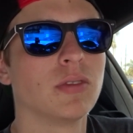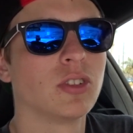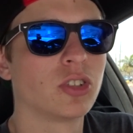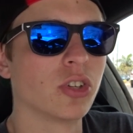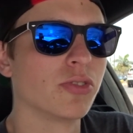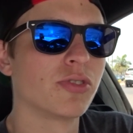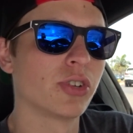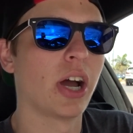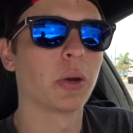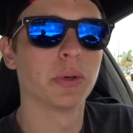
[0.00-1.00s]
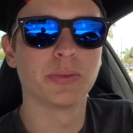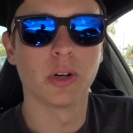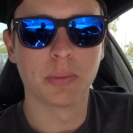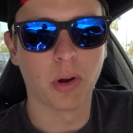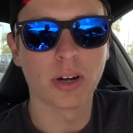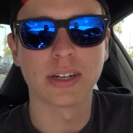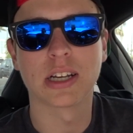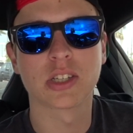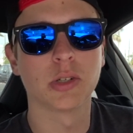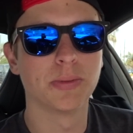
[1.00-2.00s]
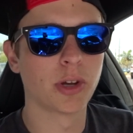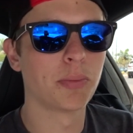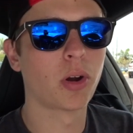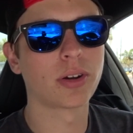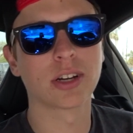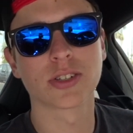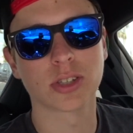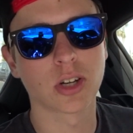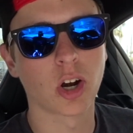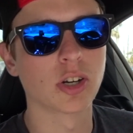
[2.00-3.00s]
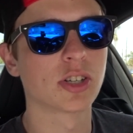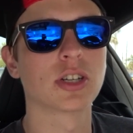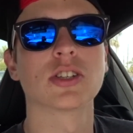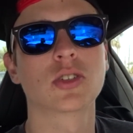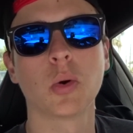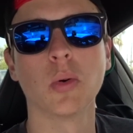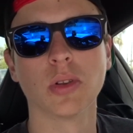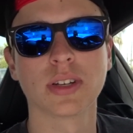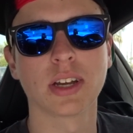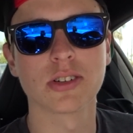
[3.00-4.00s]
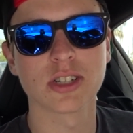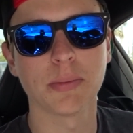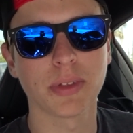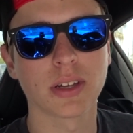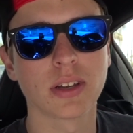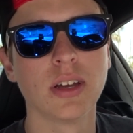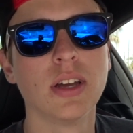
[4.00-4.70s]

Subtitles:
just try to avoid parking next to them. Don't park next to the car just because it's cool looking or something.